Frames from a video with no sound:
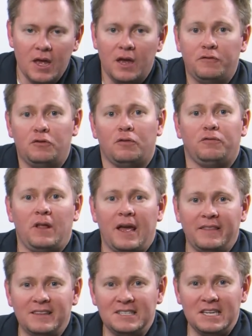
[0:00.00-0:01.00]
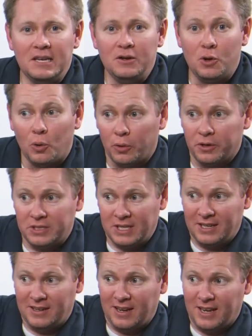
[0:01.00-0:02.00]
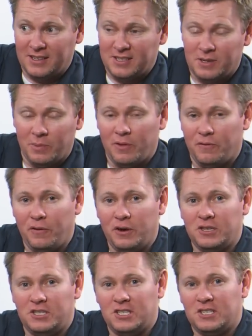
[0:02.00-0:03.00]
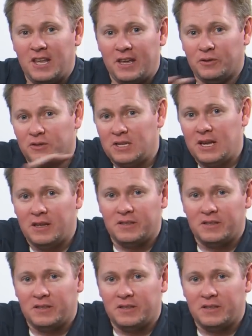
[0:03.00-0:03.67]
If you're flying this indoors and in some of the footages that you'll see